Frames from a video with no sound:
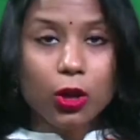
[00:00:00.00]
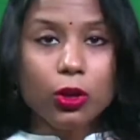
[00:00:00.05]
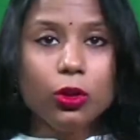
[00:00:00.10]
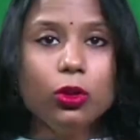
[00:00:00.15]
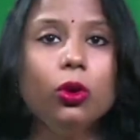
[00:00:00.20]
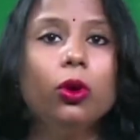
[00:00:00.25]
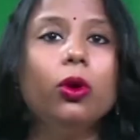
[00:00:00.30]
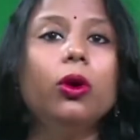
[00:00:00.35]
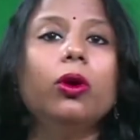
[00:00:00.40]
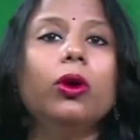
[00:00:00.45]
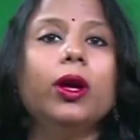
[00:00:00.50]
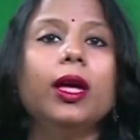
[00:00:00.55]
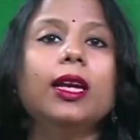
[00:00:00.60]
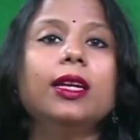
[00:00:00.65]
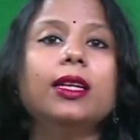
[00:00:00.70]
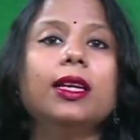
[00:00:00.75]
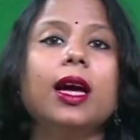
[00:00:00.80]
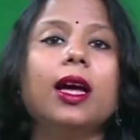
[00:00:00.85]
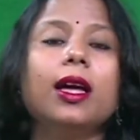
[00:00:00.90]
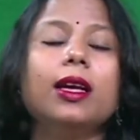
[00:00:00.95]
Though
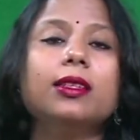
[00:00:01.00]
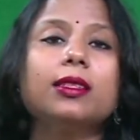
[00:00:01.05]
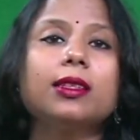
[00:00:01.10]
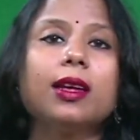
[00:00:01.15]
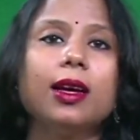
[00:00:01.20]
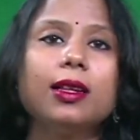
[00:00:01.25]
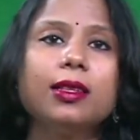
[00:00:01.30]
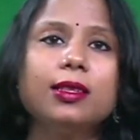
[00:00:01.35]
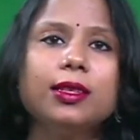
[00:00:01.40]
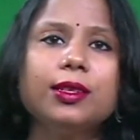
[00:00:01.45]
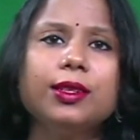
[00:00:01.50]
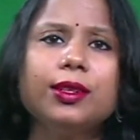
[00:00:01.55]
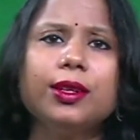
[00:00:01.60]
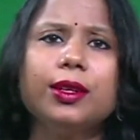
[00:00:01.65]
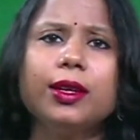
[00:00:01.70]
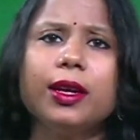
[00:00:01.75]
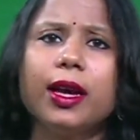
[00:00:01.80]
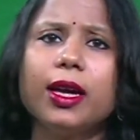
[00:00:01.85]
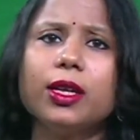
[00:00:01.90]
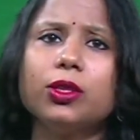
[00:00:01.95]
India is
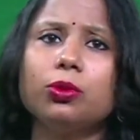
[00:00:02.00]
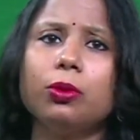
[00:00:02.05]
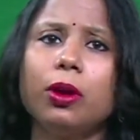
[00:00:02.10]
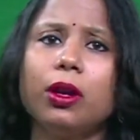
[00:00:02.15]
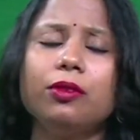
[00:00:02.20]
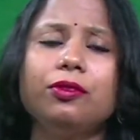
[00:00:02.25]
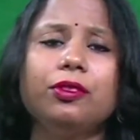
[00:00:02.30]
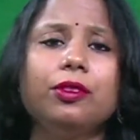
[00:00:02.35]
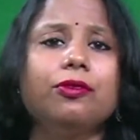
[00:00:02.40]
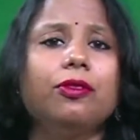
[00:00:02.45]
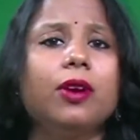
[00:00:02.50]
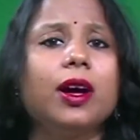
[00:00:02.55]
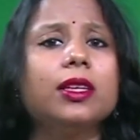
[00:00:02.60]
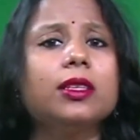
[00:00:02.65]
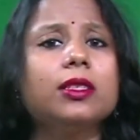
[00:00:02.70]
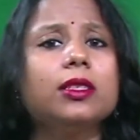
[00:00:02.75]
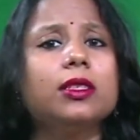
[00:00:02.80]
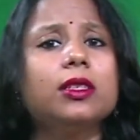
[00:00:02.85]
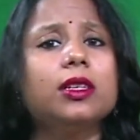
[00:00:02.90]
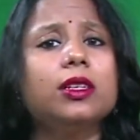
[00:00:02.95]
considered as one of the
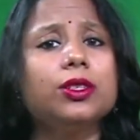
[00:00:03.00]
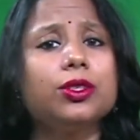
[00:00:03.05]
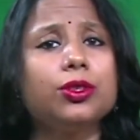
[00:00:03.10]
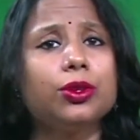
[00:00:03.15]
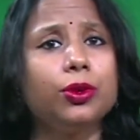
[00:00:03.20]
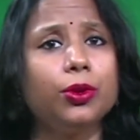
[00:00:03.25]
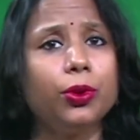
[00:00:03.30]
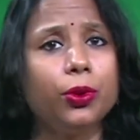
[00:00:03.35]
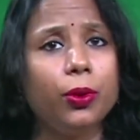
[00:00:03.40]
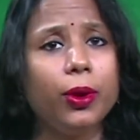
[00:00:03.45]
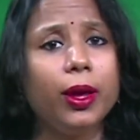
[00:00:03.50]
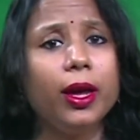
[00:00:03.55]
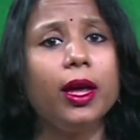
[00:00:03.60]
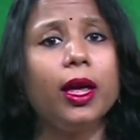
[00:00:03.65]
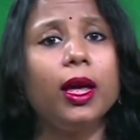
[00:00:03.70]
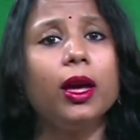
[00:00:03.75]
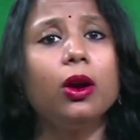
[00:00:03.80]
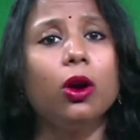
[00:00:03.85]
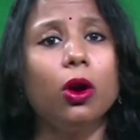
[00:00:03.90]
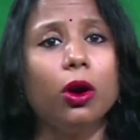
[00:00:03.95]
fastest
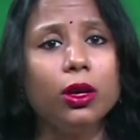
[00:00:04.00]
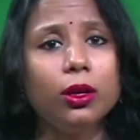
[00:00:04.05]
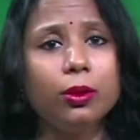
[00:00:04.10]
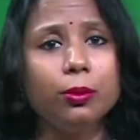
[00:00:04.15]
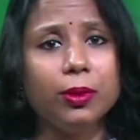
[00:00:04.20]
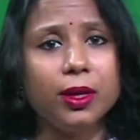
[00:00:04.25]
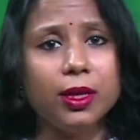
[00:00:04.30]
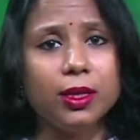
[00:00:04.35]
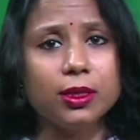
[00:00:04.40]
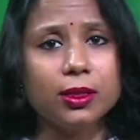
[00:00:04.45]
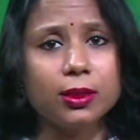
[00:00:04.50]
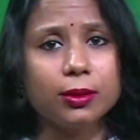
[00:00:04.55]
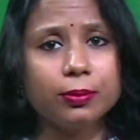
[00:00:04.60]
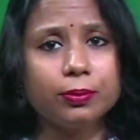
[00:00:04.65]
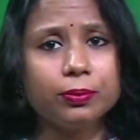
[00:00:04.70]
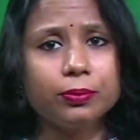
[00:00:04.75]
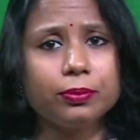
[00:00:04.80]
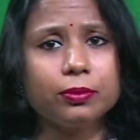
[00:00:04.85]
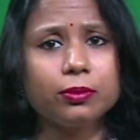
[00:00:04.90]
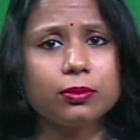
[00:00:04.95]
growing economies,
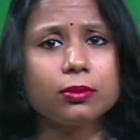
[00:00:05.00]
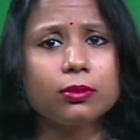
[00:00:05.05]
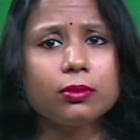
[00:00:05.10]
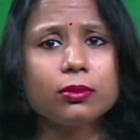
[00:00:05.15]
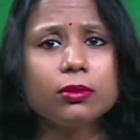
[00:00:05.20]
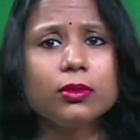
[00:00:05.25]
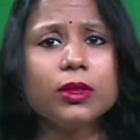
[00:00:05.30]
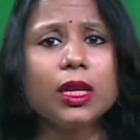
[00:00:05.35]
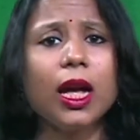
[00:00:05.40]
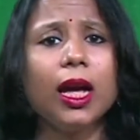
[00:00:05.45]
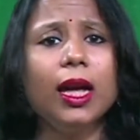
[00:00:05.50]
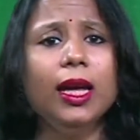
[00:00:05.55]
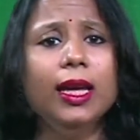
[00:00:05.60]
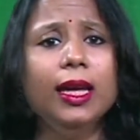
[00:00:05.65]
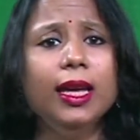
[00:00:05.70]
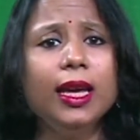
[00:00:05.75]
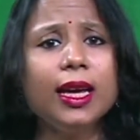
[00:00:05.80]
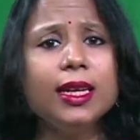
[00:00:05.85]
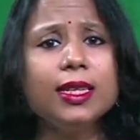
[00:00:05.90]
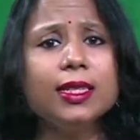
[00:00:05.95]

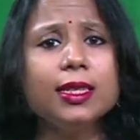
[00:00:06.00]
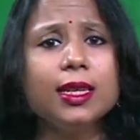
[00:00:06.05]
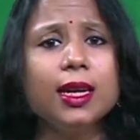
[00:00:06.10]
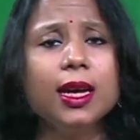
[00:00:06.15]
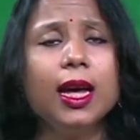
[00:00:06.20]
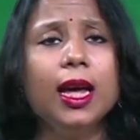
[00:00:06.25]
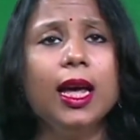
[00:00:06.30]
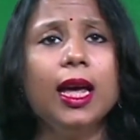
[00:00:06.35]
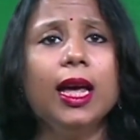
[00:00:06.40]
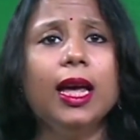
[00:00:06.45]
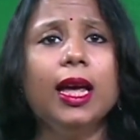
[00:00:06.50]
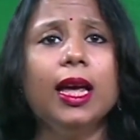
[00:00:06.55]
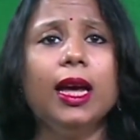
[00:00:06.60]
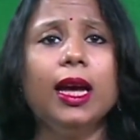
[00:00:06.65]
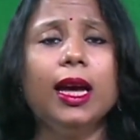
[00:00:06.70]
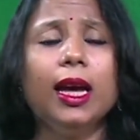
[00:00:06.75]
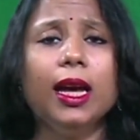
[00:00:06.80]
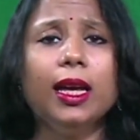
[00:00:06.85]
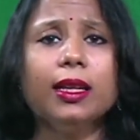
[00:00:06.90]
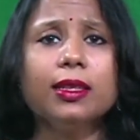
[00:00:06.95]
yet
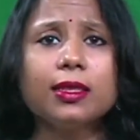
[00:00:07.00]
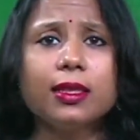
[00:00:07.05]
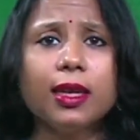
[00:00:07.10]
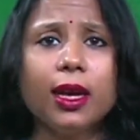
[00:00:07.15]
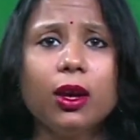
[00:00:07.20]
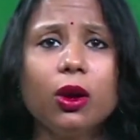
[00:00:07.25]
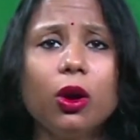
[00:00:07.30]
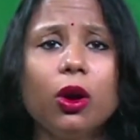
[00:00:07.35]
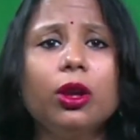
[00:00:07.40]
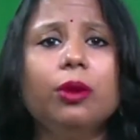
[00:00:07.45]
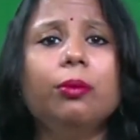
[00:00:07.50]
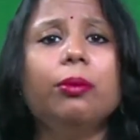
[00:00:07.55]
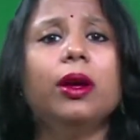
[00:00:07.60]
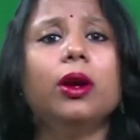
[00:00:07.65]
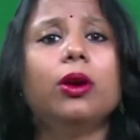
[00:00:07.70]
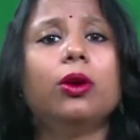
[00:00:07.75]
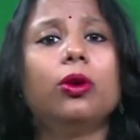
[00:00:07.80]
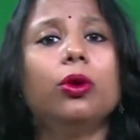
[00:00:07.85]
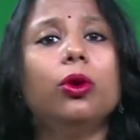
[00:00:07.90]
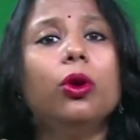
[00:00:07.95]
its
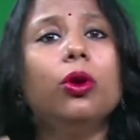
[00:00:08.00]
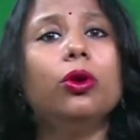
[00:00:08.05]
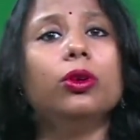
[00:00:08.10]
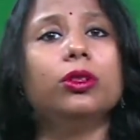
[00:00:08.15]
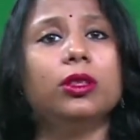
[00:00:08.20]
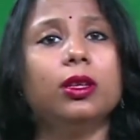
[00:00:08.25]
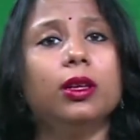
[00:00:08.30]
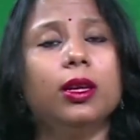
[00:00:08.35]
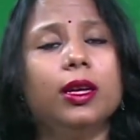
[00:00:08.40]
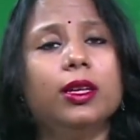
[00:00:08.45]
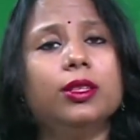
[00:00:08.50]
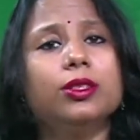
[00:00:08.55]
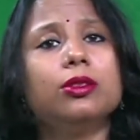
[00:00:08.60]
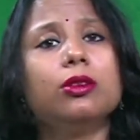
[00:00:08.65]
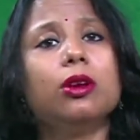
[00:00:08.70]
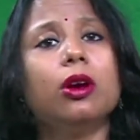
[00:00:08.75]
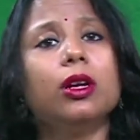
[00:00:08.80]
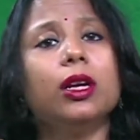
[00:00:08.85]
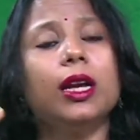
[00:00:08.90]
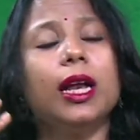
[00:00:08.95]
economic growth is
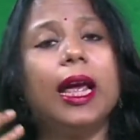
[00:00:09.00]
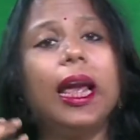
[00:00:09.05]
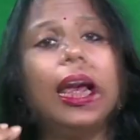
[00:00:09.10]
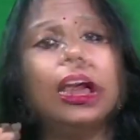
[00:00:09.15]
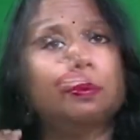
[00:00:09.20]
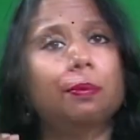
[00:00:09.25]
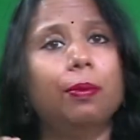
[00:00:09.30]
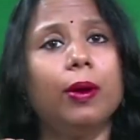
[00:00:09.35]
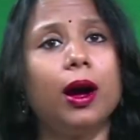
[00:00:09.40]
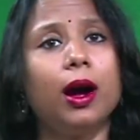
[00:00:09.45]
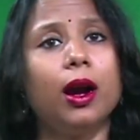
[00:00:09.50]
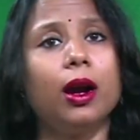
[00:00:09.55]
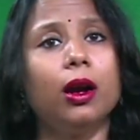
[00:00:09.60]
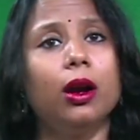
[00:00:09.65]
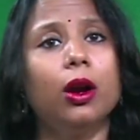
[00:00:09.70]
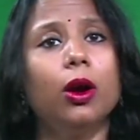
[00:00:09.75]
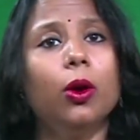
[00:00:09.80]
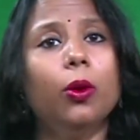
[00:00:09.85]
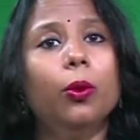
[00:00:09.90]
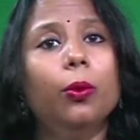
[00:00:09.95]
not at par
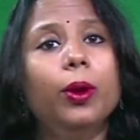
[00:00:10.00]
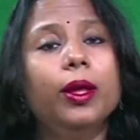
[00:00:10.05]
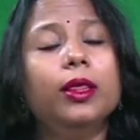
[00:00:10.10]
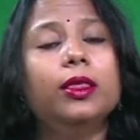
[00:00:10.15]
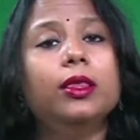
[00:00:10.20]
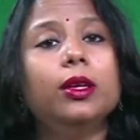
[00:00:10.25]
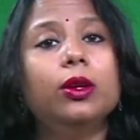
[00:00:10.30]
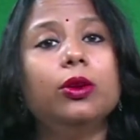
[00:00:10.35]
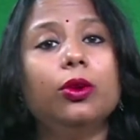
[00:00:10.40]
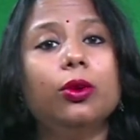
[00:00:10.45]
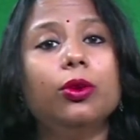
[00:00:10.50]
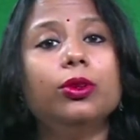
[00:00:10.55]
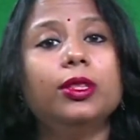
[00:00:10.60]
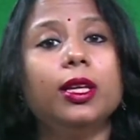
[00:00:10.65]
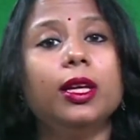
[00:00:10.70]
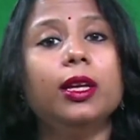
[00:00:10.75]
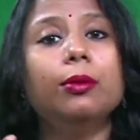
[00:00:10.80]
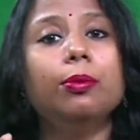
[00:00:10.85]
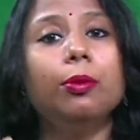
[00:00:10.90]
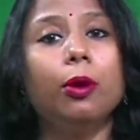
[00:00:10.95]
with the
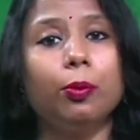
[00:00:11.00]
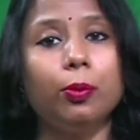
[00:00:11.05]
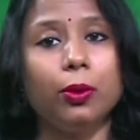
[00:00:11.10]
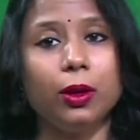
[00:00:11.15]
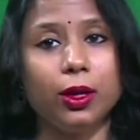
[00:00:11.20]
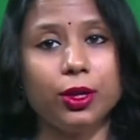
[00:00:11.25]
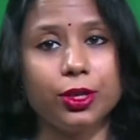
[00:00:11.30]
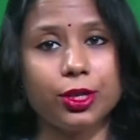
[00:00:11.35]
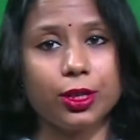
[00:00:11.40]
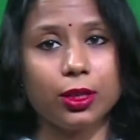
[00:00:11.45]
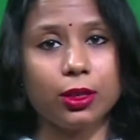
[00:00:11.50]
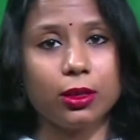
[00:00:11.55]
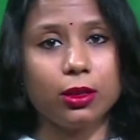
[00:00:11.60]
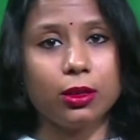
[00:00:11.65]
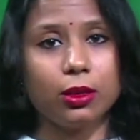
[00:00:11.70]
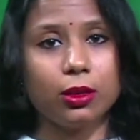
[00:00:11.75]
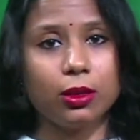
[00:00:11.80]
growth in population.